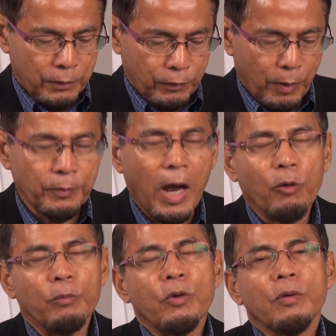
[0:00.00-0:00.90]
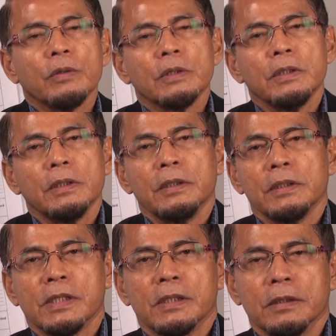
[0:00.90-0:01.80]
from our book
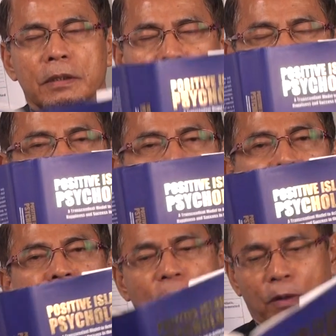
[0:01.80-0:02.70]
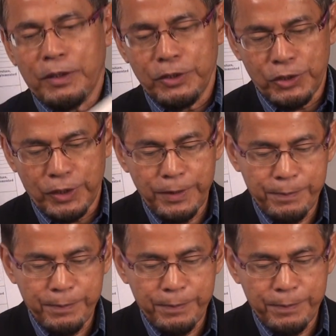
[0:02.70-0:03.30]
Positive Islamic Psychology.